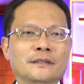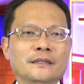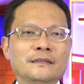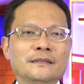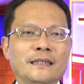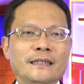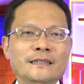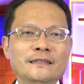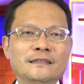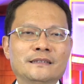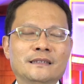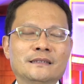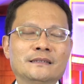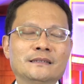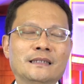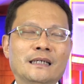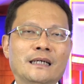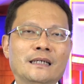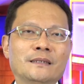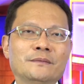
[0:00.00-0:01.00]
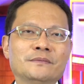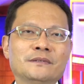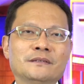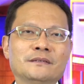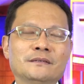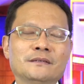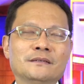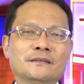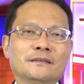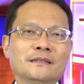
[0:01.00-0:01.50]
In ancient
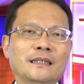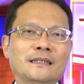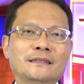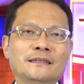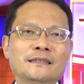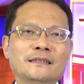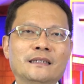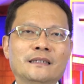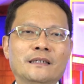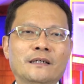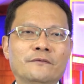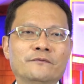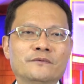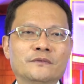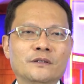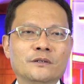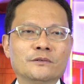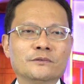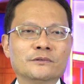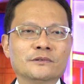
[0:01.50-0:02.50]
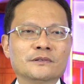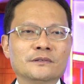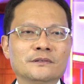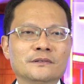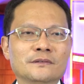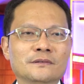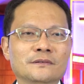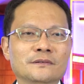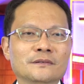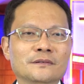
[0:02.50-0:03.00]
times, they didn't have
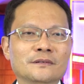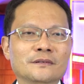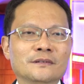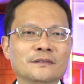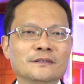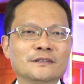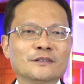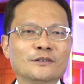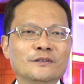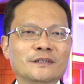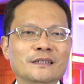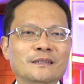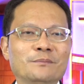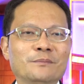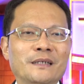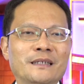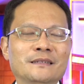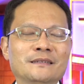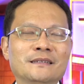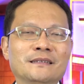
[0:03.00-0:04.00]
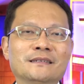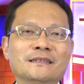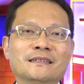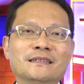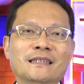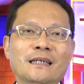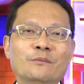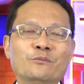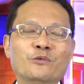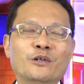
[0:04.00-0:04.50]
those. So it meant
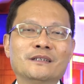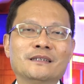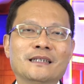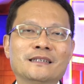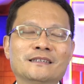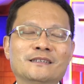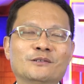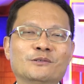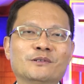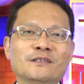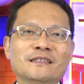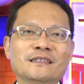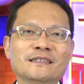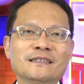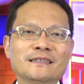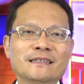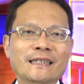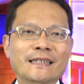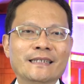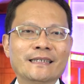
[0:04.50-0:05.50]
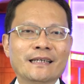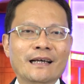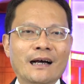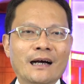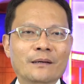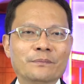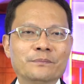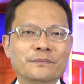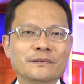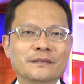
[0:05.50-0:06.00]
someone has to stay
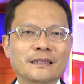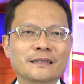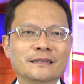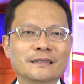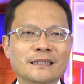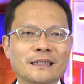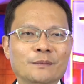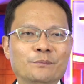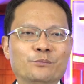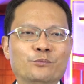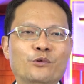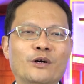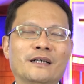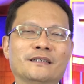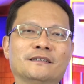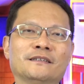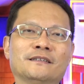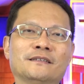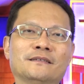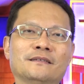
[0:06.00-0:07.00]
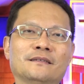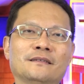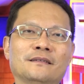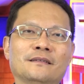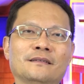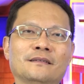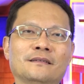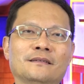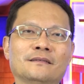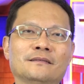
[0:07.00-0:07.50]
up and keep watch,
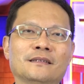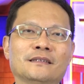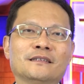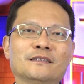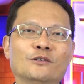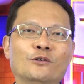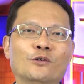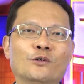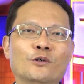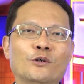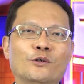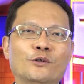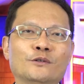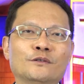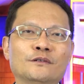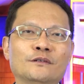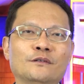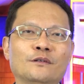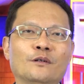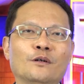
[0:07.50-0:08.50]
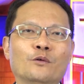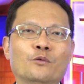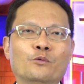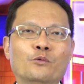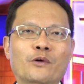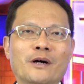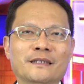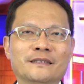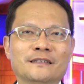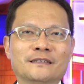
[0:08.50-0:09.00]
the so-called
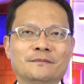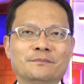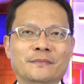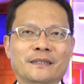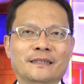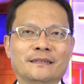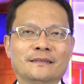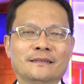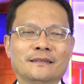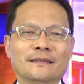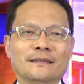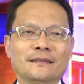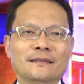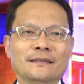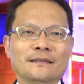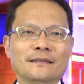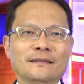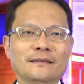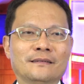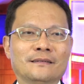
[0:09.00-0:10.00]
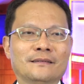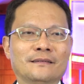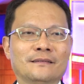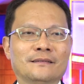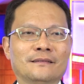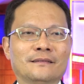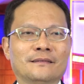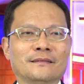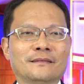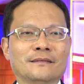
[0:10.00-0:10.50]
watchmen.
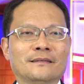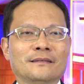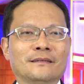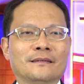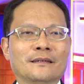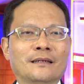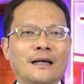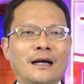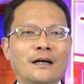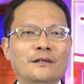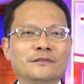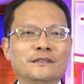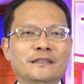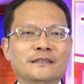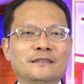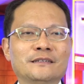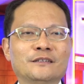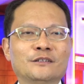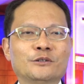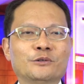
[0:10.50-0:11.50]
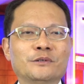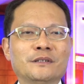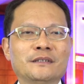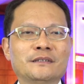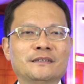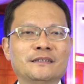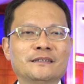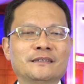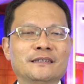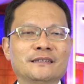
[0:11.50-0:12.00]
Houses
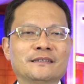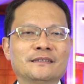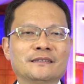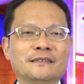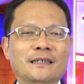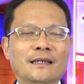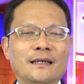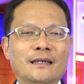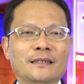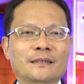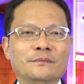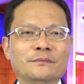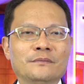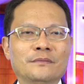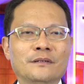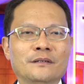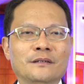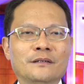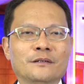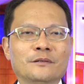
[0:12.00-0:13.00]
during Jesus' time